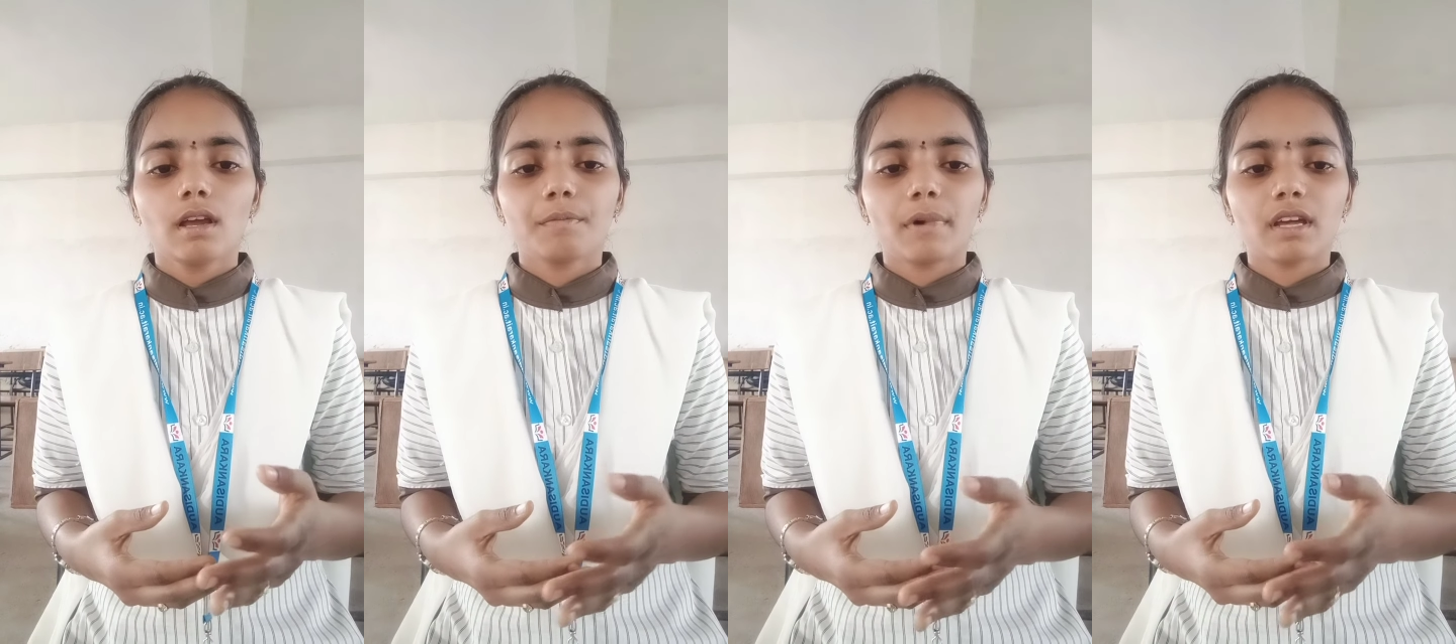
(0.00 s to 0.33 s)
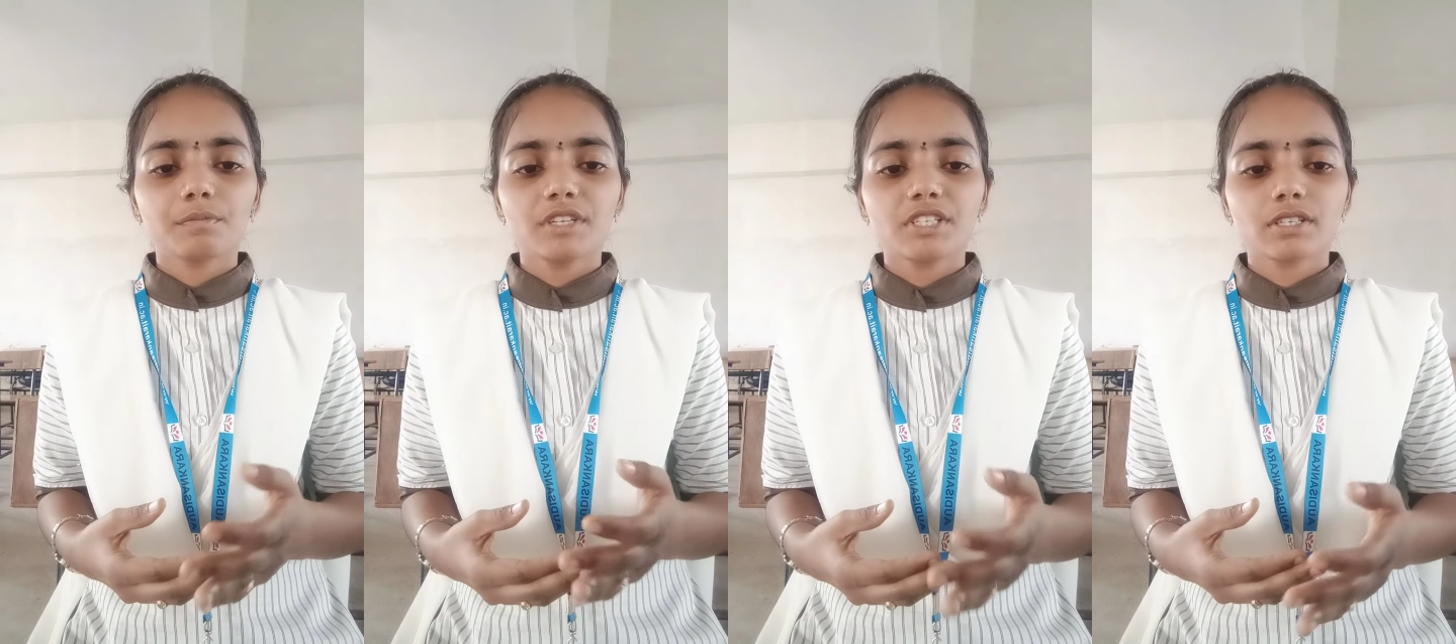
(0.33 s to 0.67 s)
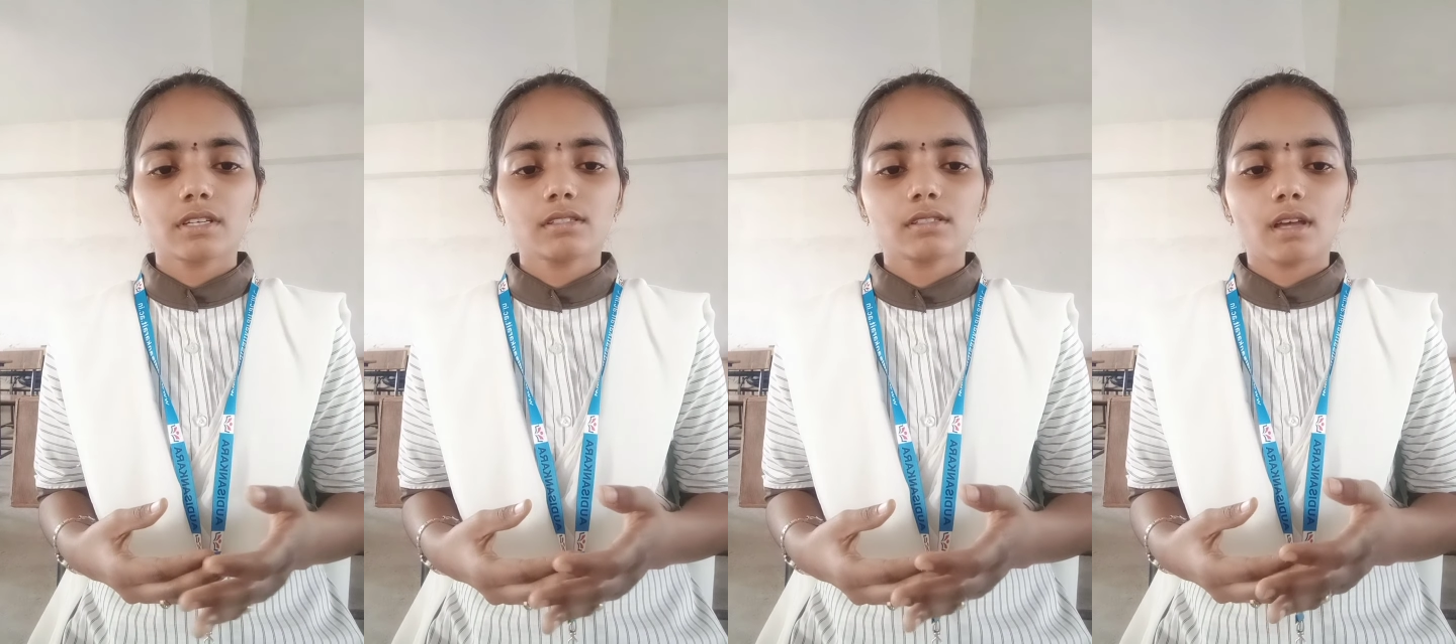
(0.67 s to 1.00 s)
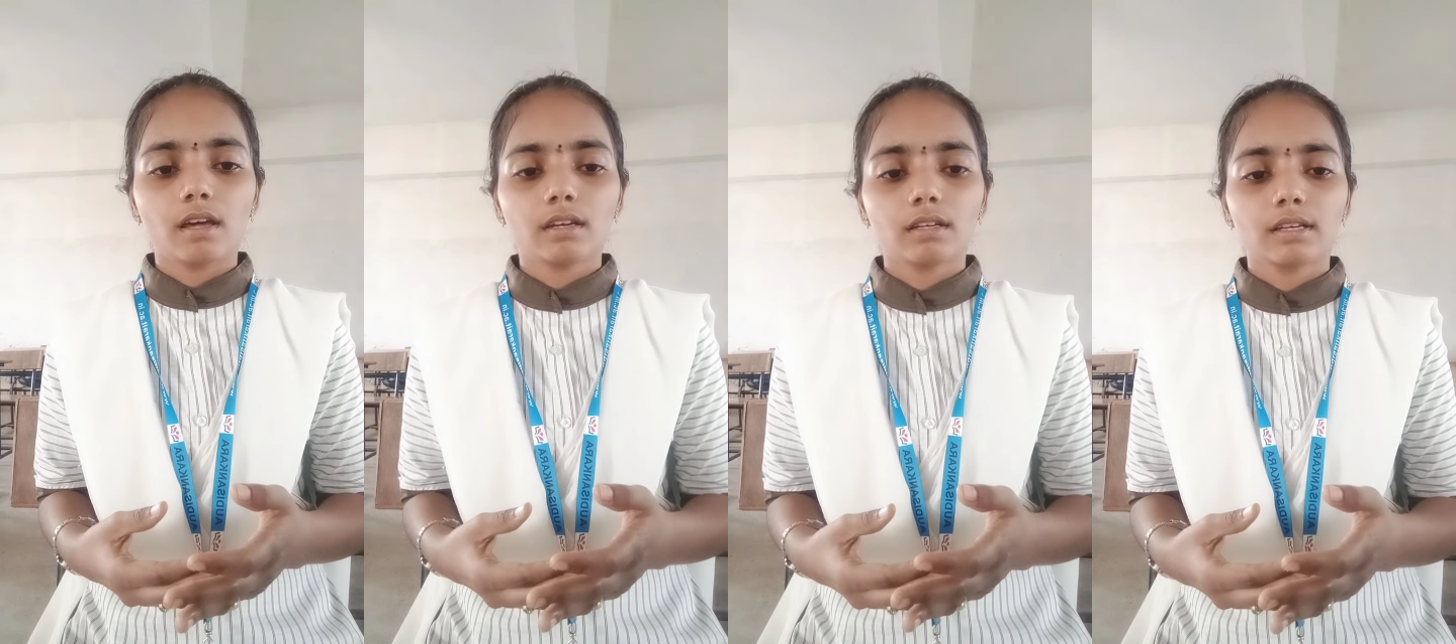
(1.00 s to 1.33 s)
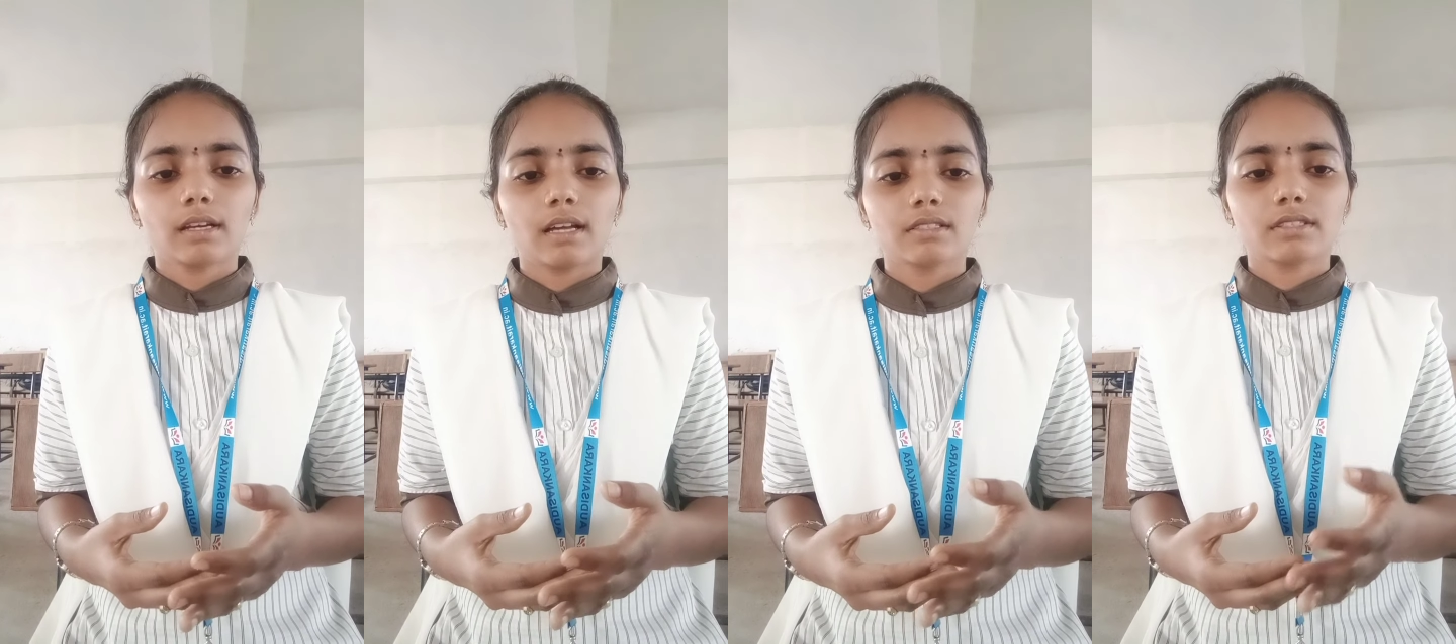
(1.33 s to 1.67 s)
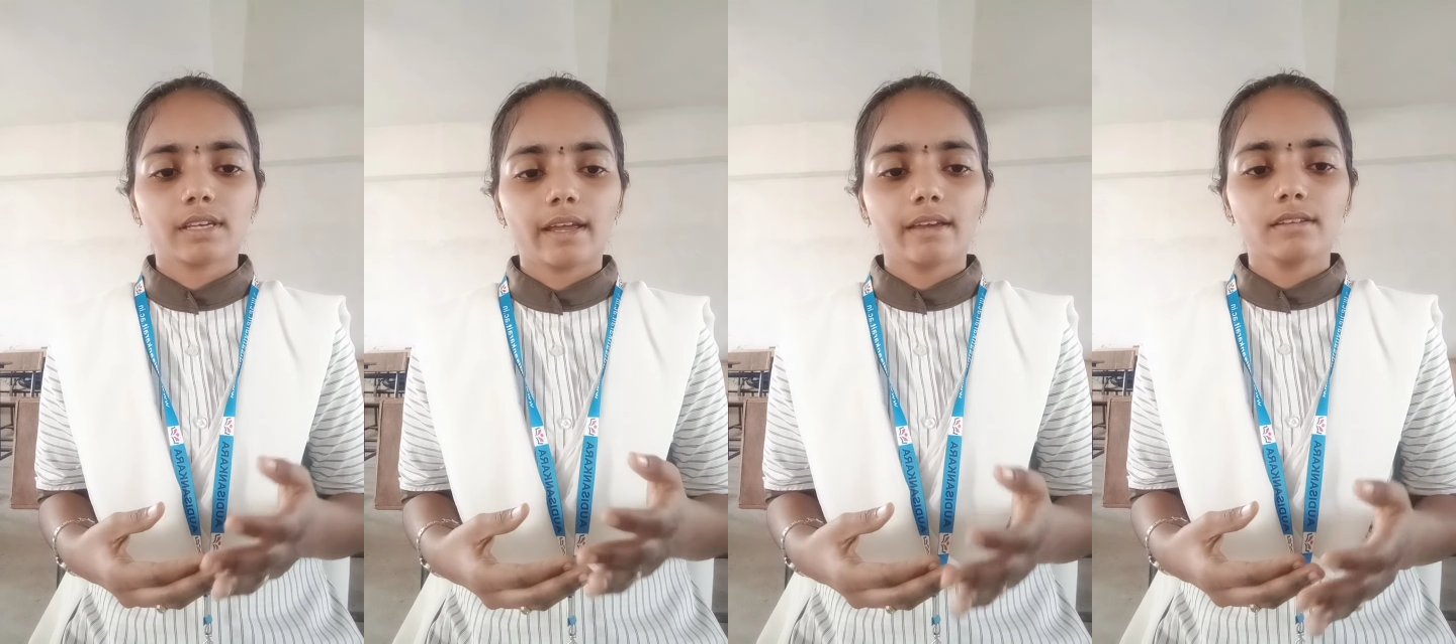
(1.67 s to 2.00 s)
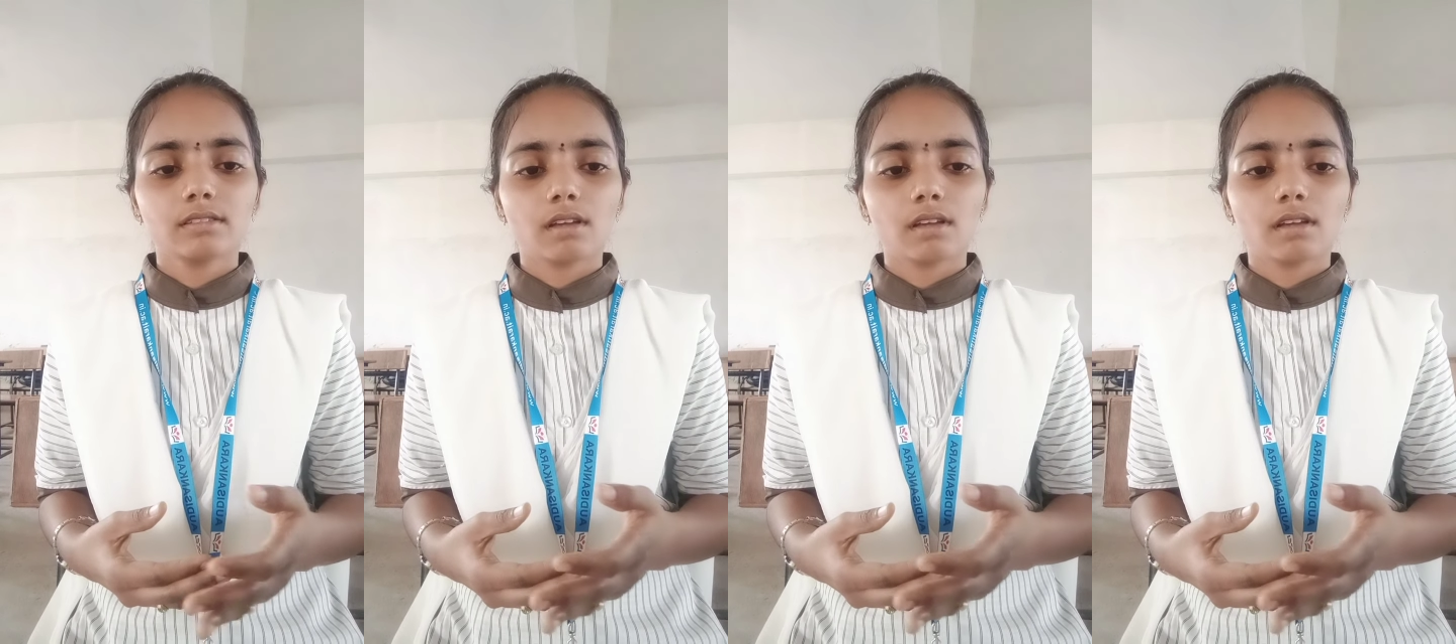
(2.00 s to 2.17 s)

permissions or constraints